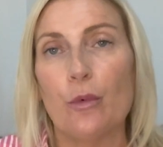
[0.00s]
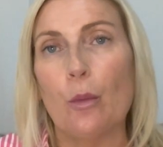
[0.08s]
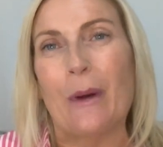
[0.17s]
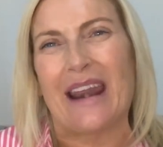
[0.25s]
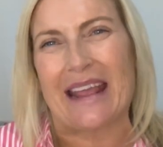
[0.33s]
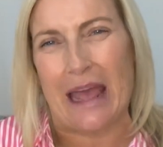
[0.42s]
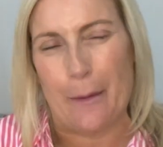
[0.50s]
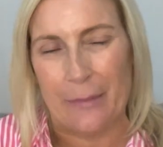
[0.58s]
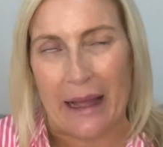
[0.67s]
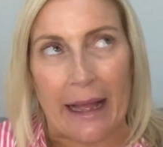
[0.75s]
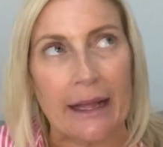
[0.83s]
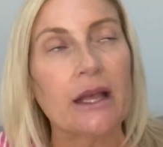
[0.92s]
up when I get
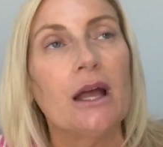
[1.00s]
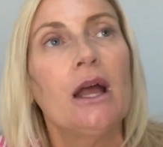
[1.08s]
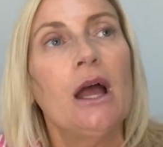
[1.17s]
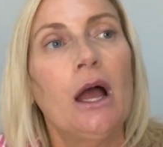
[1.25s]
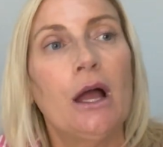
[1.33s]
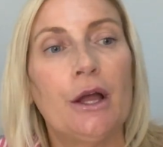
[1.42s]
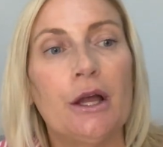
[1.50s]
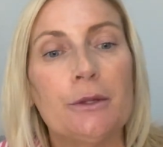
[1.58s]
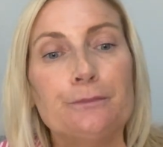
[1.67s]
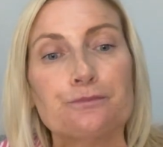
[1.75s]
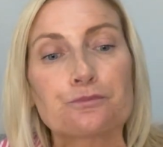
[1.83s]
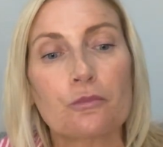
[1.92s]
back.
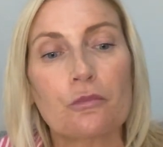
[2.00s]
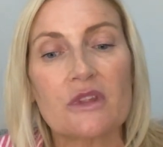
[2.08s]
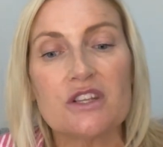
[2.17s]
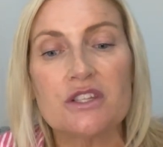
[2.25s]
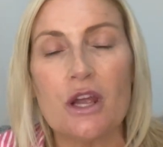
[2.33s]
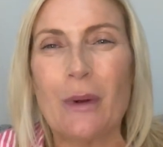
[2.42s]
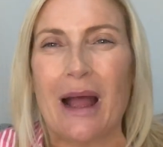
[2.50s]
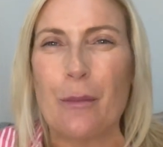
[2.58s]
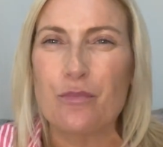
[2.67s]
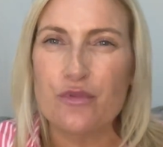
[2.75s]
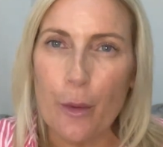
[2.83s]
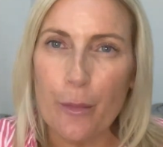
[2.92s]
So I
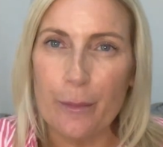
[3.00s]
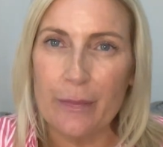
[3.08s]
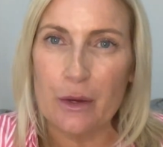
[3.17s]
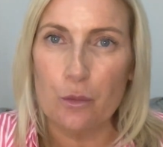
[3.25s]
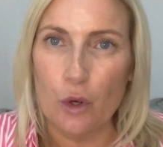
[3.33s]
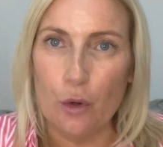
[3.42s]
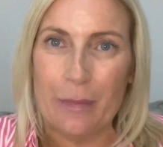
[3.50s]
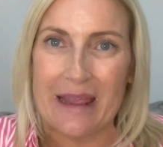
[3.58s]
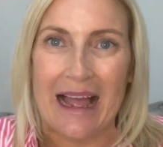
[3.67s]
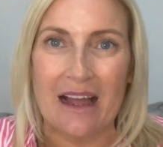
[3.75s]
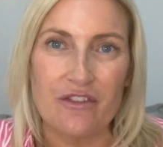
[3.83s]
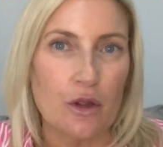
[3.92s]
probably will be
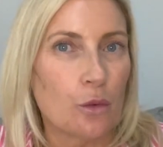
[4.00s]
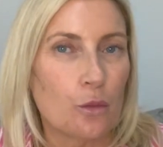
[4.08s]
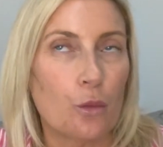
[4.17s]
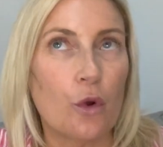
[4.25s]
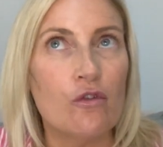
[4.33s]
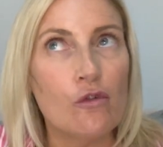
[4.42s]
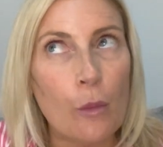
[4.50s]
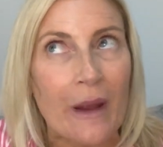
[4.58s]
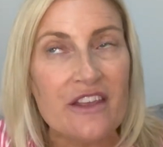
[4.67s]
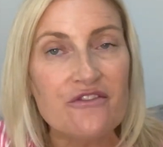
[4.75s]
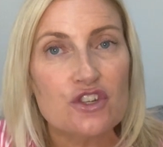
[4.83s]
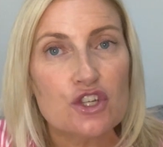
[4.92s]
having, we're
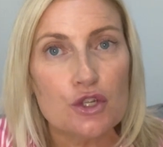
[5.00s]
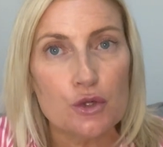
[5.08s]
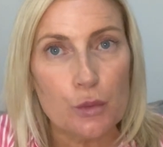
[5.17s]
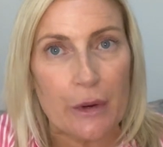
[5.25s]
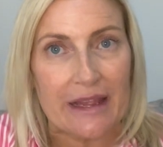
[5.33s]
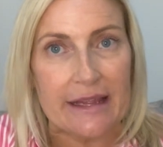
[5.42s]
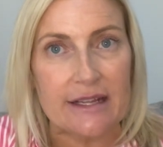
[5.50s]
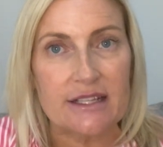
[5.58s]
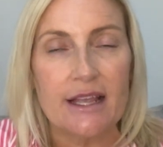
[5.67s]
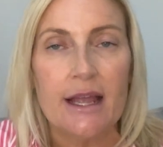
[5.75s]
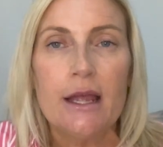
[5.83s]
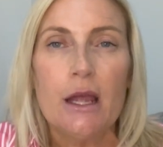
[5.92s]
away for 2
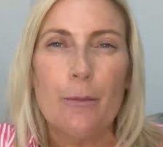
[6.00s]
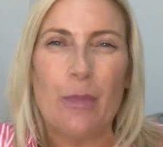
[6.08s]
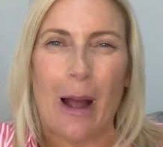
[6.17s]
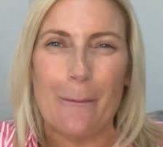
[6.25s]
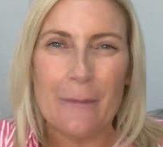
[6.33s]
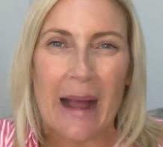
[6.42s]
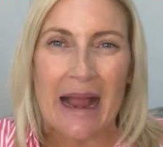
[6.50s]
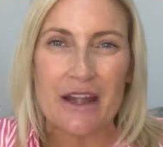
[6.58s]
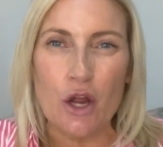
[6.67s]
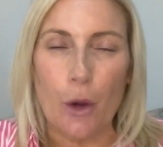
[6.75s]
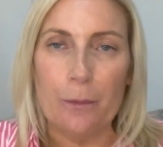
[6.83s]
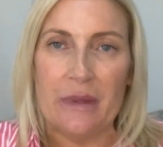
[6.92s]
weeks, but I might
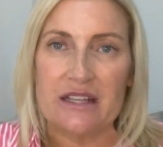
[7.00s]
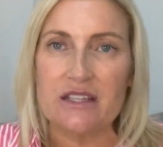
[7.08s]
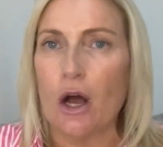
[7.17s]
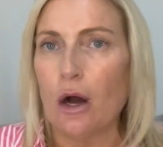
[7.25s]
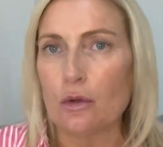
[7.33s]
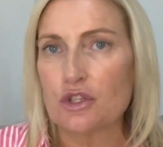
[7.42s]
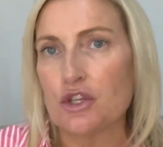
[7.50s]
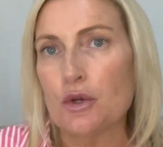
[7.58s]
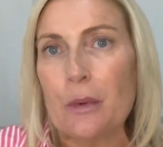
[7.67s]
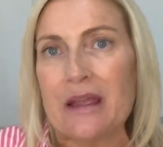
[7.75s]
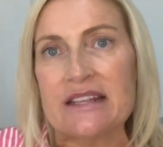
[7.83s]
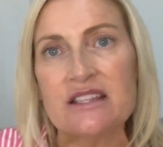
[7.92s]
not miss a whole 2
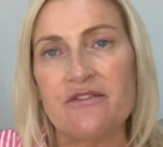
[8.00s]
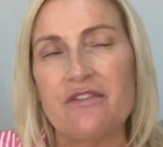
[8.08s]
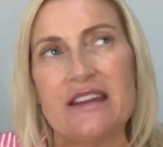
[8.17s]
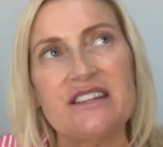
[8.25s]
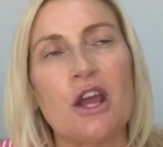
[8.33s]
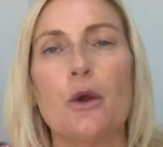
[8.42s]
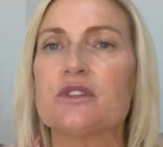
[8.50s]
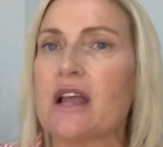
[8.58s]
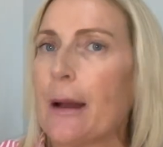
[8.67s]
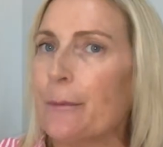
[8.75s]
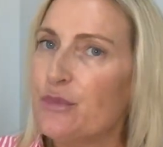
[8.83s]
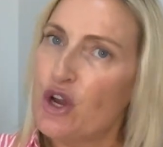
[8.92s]
weeks of videos.
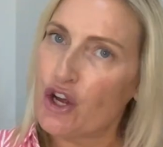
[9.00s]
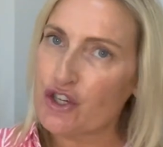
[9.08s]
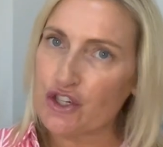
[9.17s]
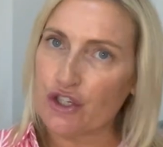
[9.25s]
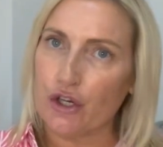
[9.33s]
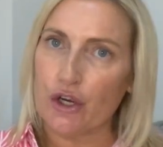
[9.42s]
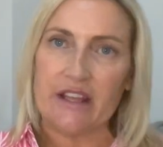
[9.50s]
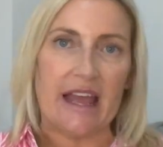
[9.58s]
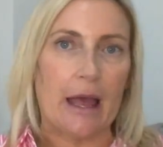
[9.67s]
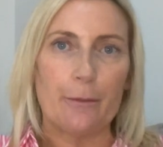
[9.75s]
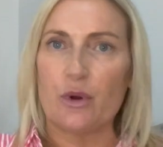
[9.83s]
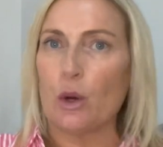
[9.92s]
I'm not sure
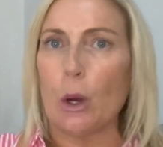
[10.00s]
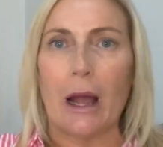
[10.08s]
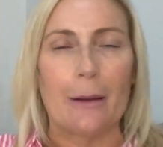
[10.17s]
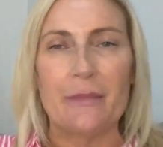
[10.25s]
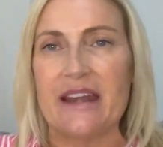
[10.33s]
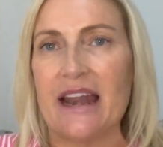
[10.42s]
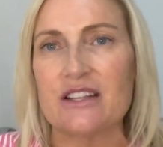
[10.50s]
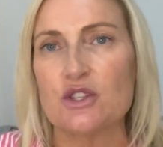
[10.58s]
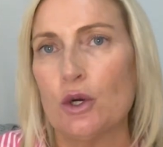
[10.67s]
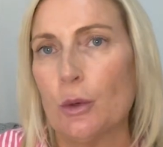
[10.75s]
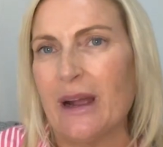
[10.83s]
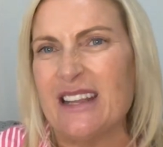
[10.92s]
yet, but I mean, as
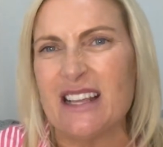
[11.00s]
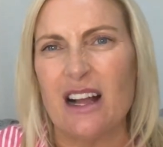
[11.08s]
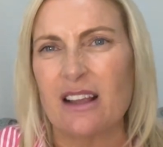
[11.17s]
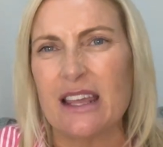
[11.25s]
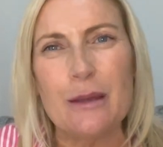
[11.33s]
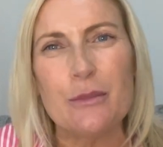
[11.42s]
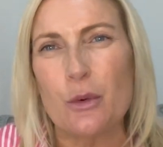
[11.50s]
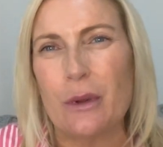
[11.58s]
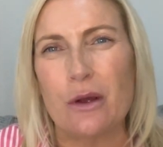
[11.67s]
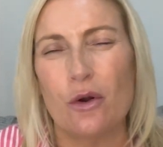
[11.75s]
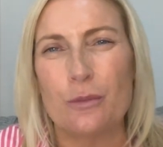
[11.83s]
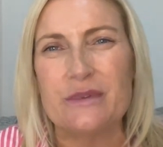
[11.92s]
always, I'll keep you
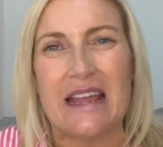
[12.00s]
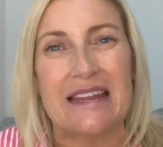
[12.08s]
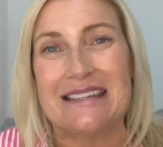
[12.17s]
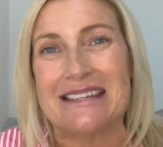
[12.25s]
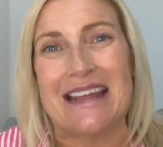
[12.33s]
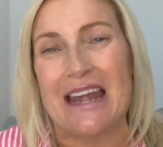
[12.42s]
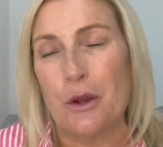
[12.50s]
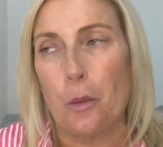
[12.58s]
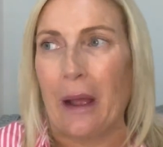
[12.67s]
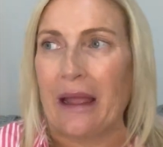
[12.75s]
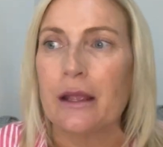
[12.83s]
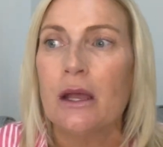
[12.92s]
updated
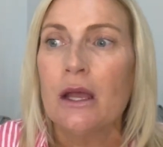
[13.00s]
anyway.